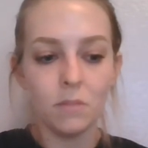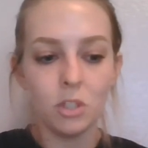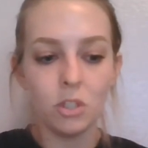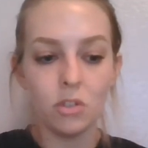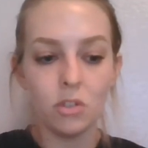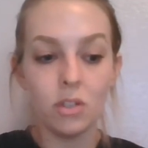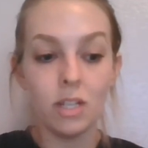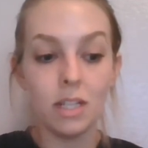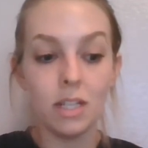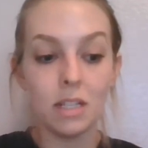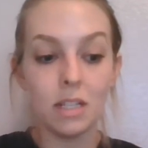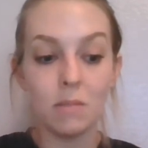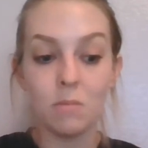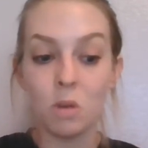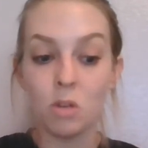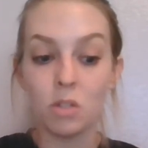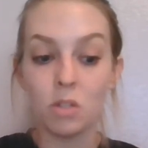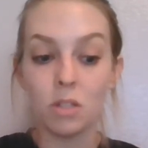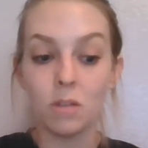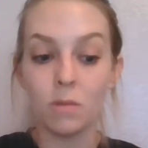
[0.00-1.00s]
Judy did
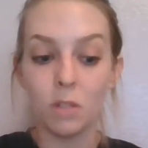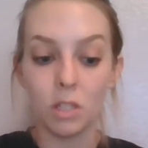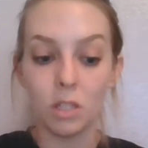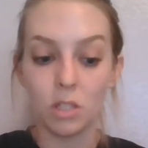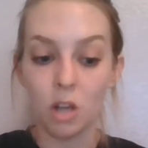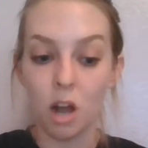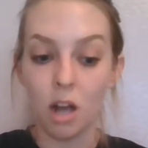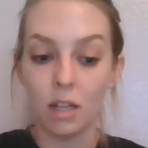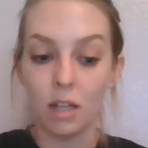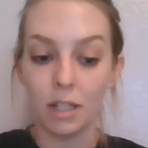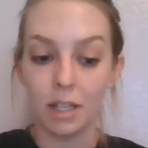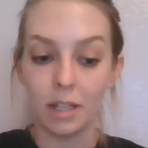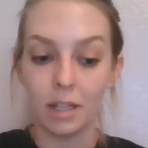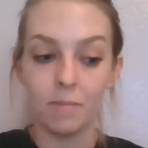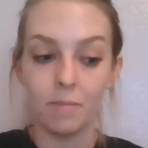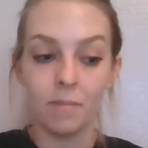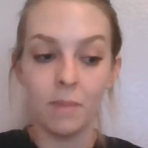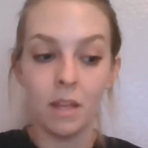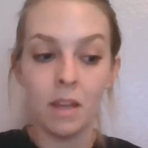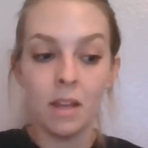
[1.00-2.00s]
most of the
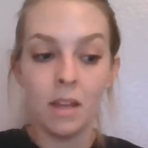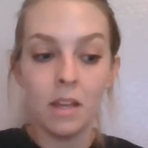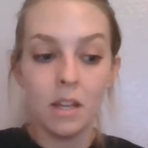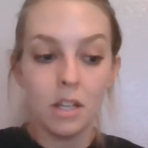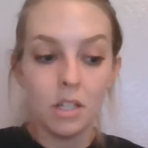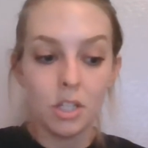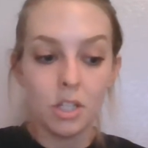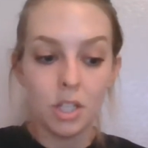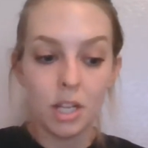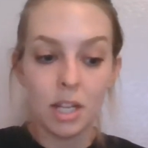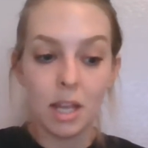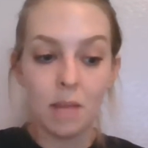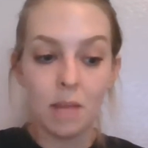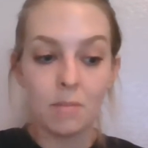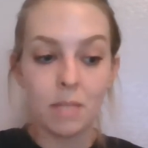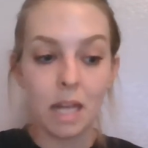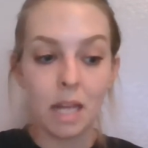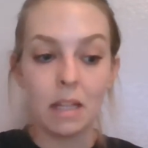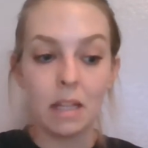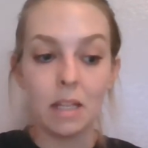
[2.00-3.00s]
talking. She
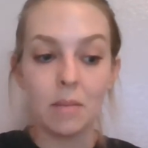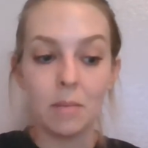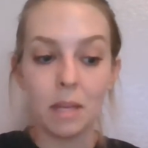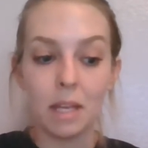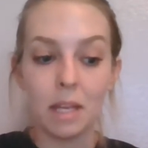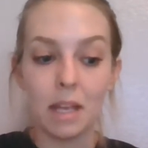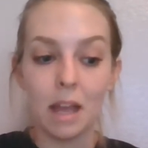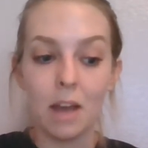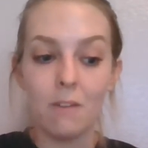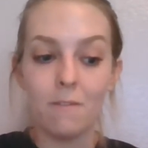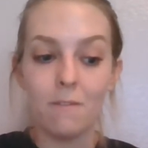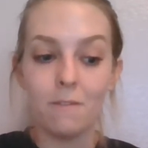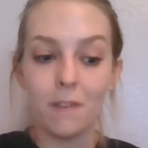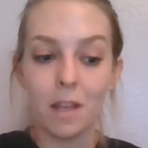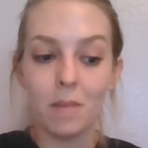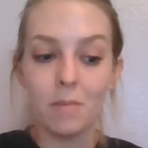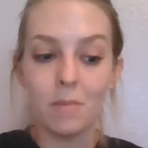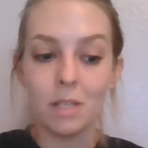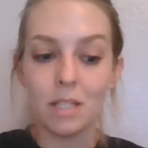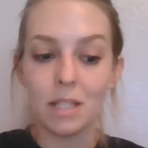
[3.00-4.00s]
kept telling me how
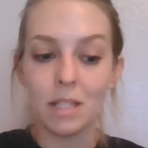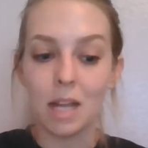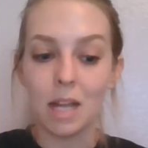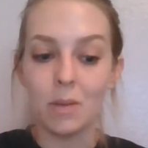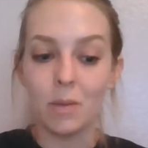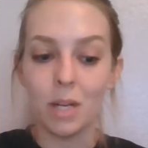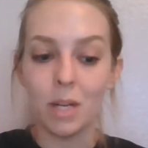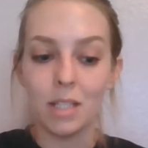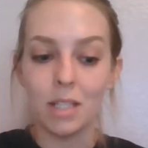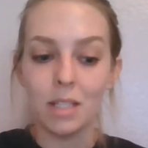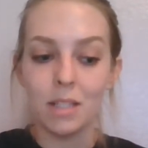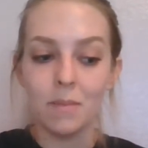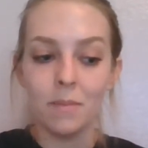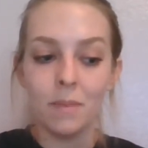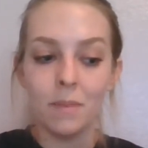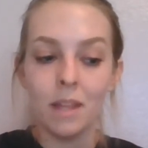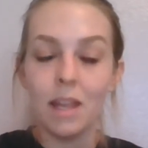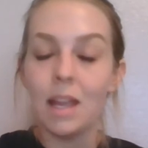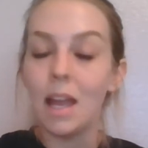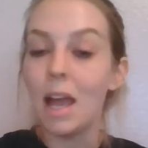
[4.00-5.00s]
famous I was.
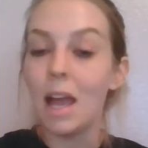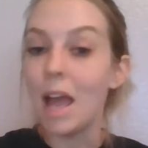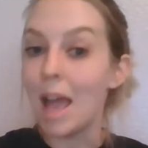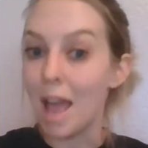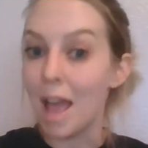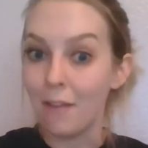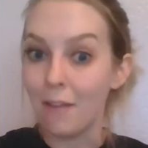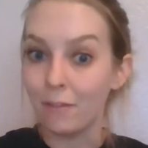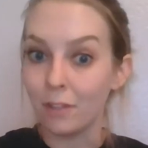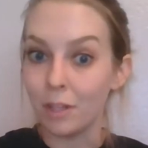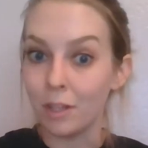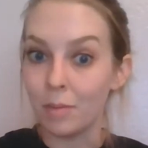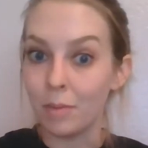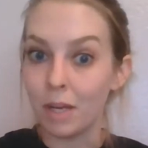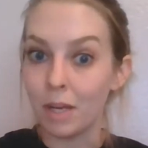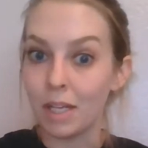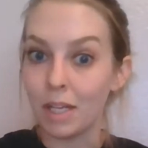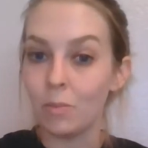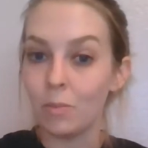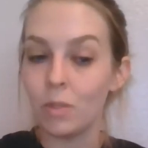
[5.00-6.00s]

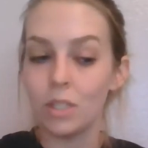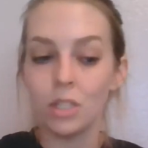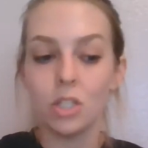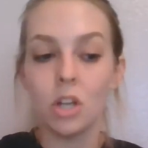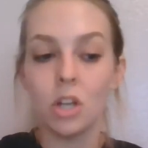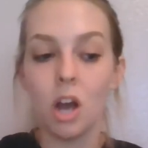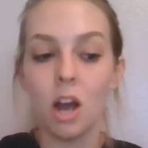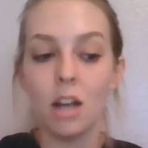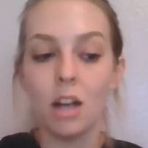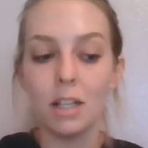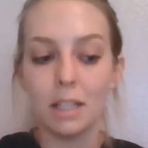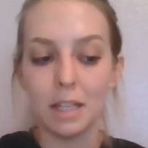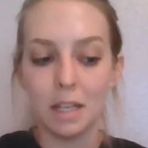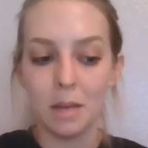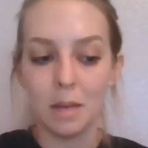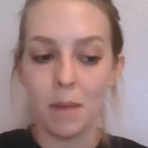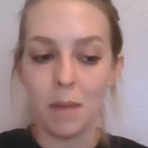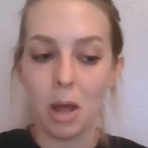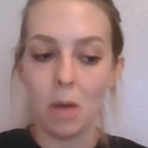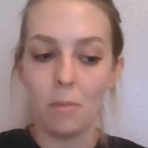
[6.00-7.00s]
Everybody was
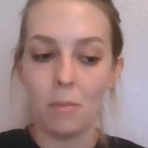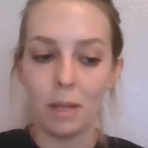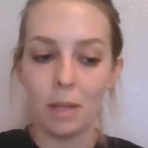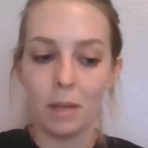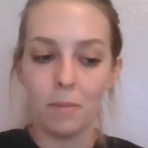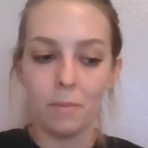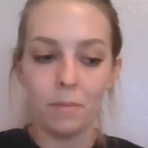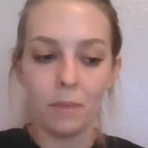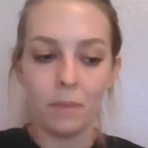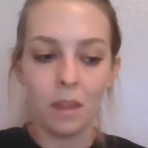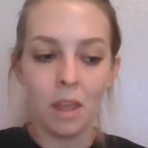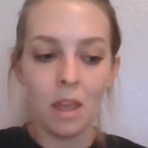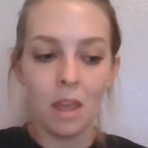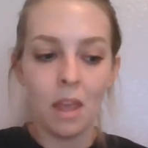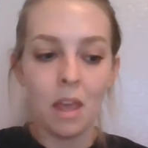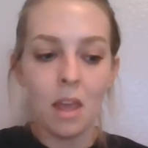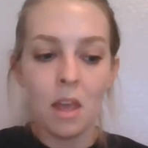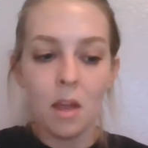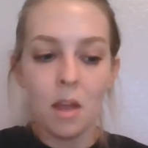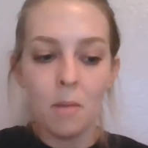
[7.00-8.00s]
talking about me.
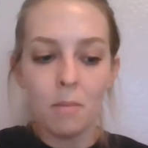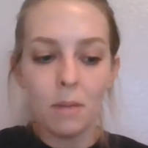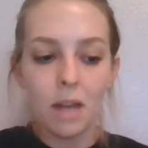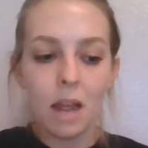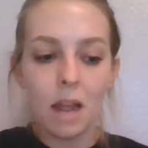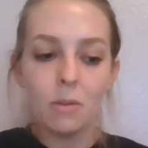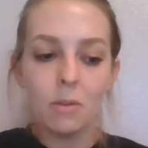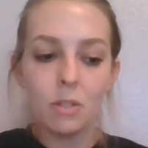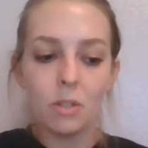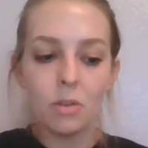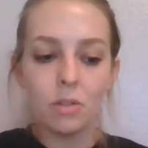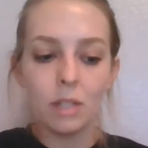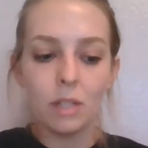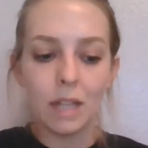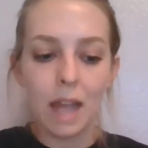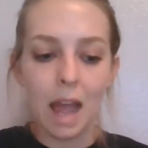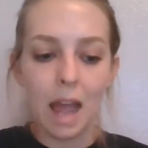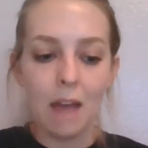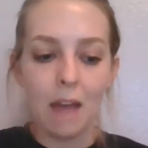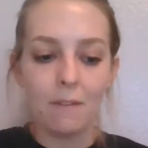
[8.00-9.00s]
But I was
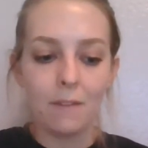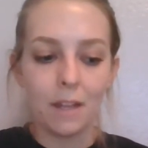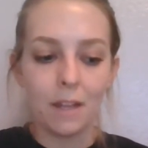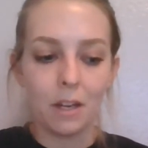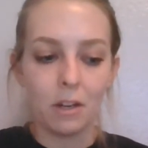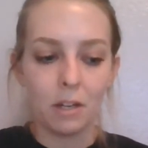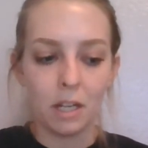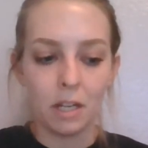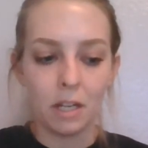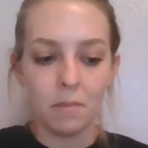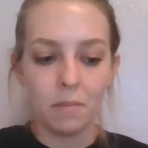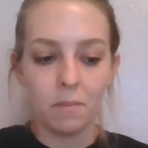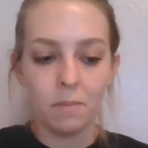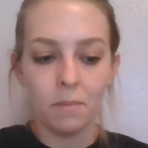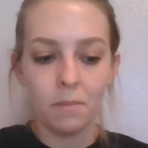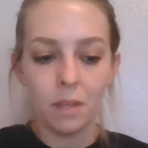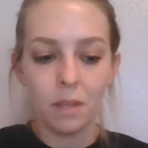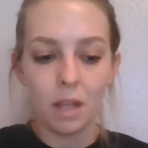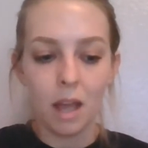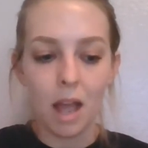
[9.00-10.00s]
only half hearing.
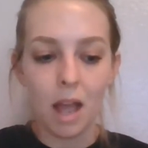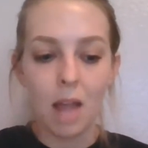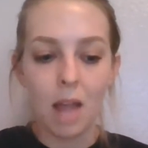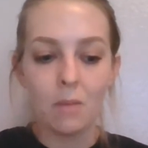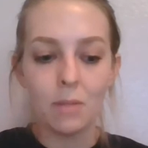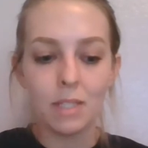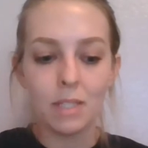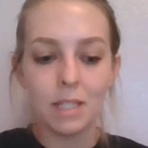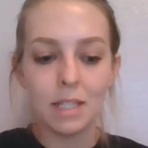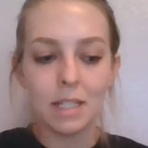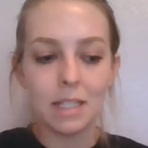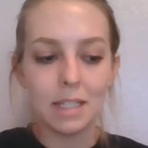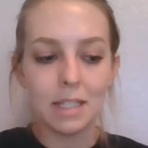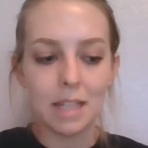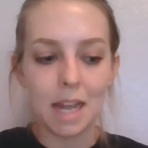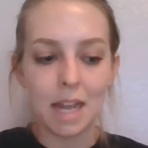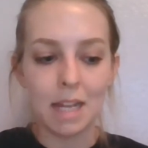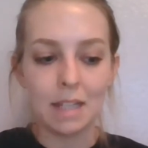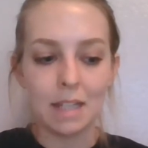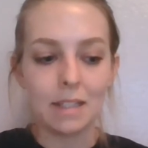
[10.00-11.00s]
I was in a
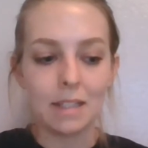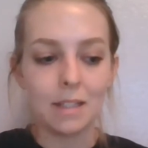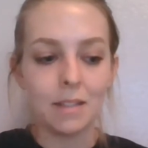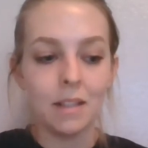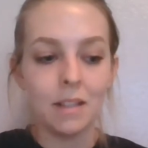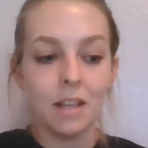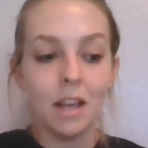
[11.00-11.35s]
daze.